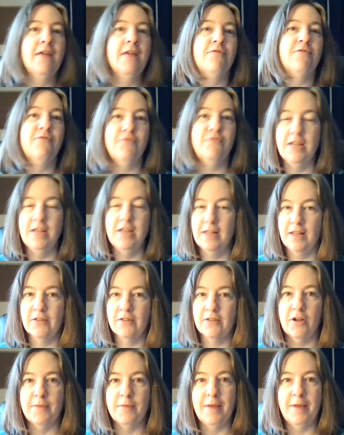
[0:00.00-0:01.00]
feelings
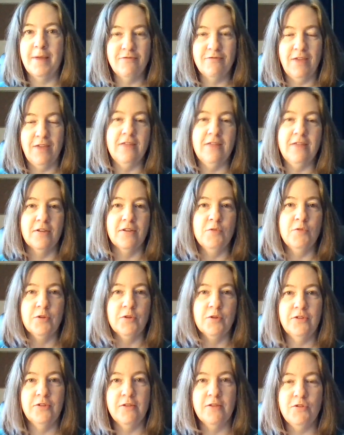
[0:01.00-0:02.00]
on my face, and we'll
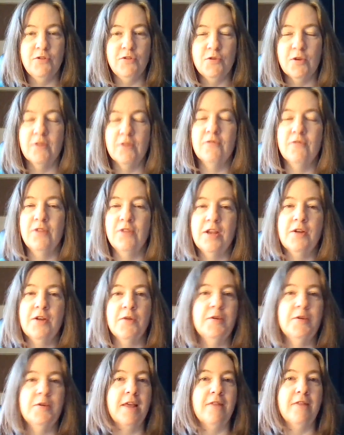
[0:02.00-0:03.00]
see if you can figure
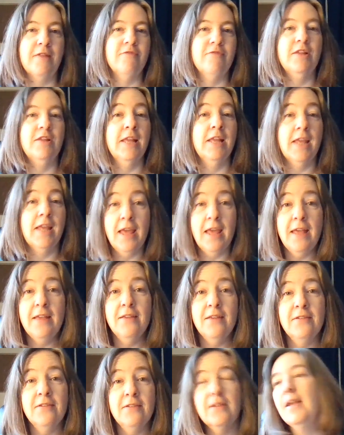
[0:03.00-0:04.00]
out what that feeling
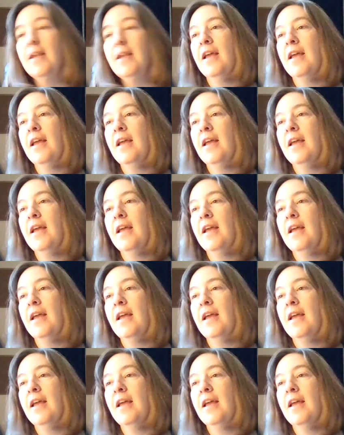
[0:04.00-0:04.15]
is.